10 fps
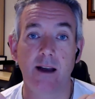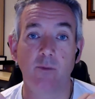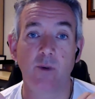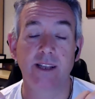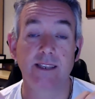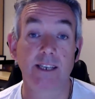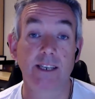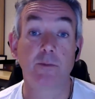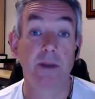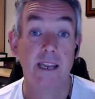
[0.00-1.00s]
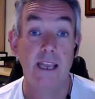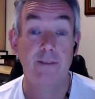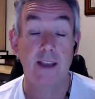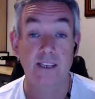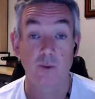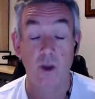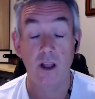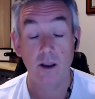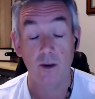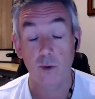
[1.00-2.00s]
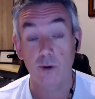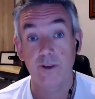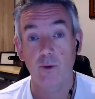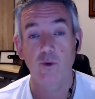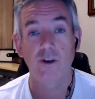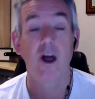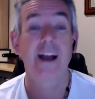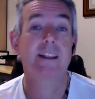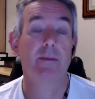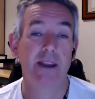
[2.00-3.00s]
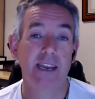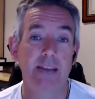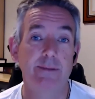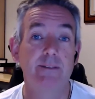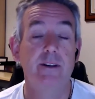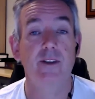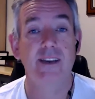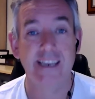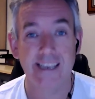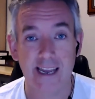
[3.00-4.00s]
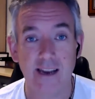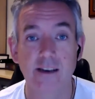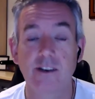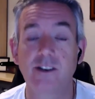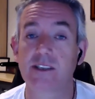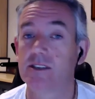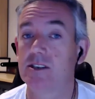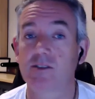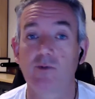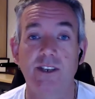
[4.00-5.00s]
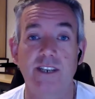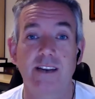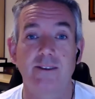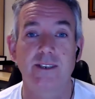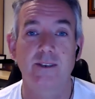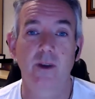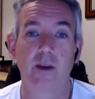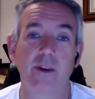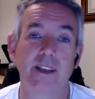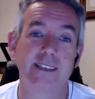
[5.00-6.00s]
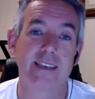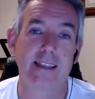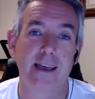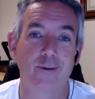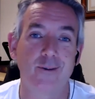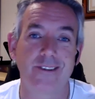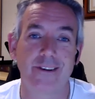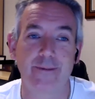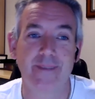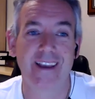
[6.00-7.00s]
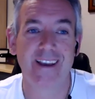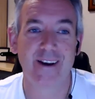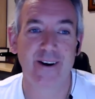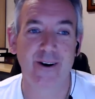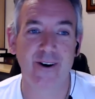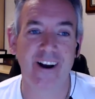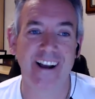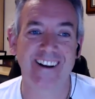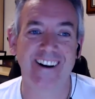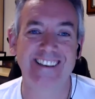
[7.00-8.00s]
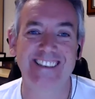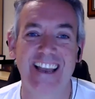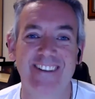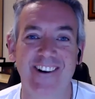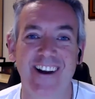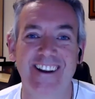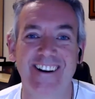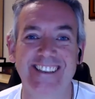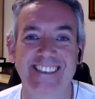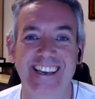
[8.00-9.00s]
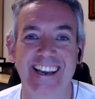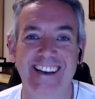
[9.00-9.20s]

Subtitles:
we can send you a PDF as well, or if you would like the PDF, even if you did get it, just reach out to us and we can send that through to you. All right, guys, have a great night. See ya.